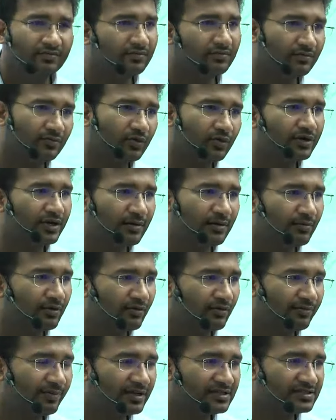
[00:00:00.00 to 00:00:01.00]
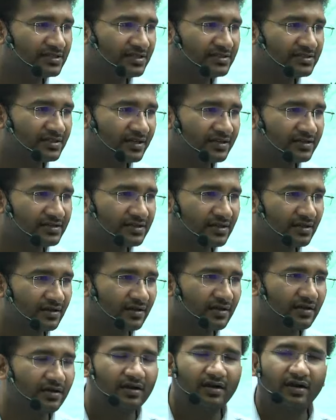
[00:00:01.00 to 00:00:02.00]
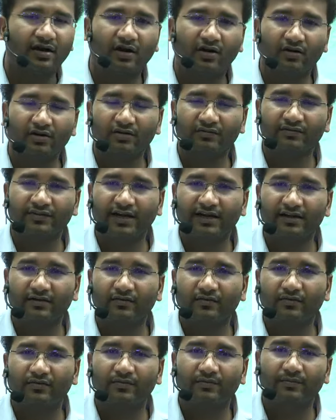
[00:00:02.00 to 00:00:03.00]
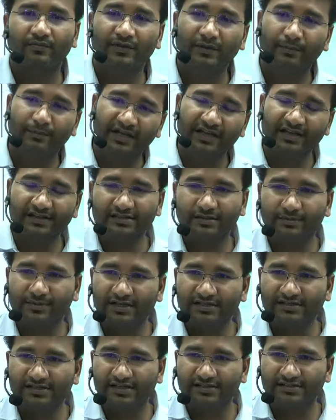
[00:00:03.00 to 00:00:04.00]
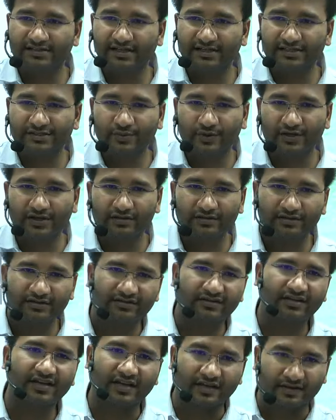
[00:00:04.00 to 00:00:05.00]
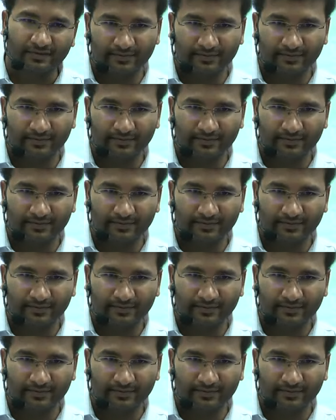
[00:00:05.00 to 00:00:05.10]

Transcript: good number of princely states. Out of that, the biggest princely states were 3.